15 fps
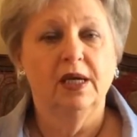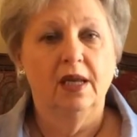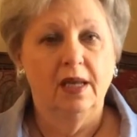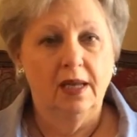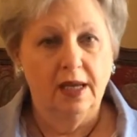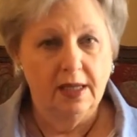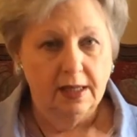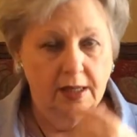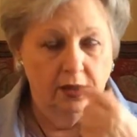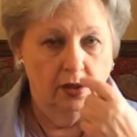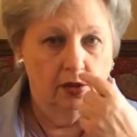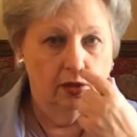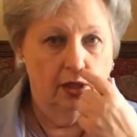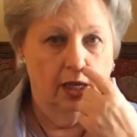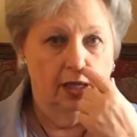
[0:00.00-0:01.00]
like an
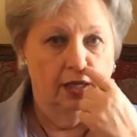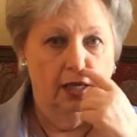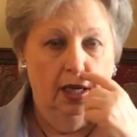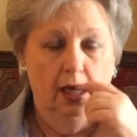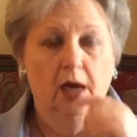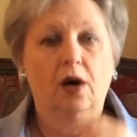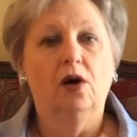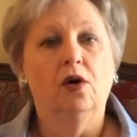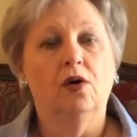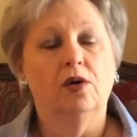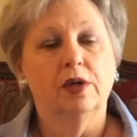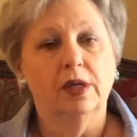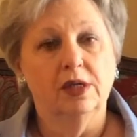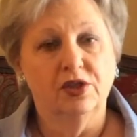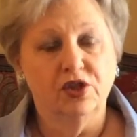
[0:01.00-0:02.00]
organ
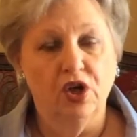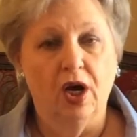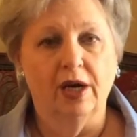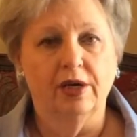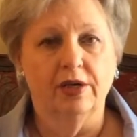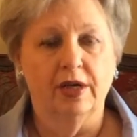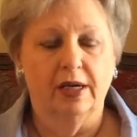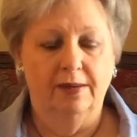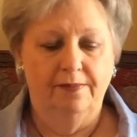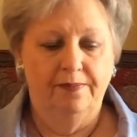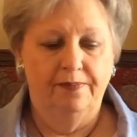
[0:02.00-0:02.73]
or a chakra.